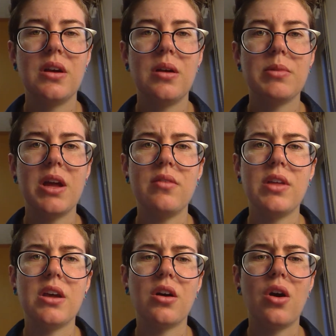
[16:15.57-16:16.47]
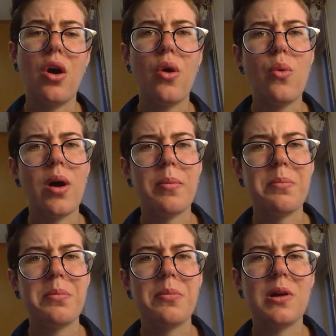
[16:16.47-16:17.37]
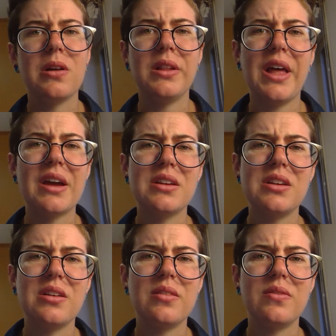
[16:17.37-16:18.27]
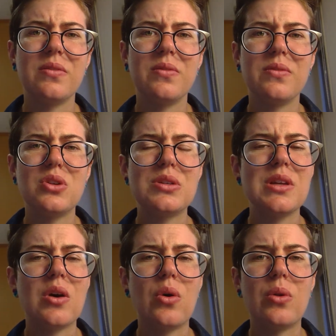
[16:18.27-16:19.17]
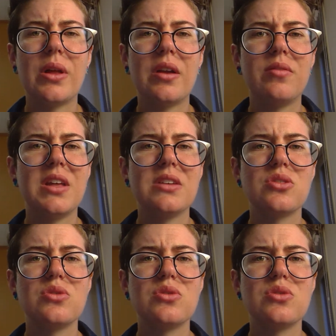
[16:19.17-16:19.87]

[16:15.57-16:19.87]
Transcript: um, kind of like a co-op collective, just like a whole lot of things.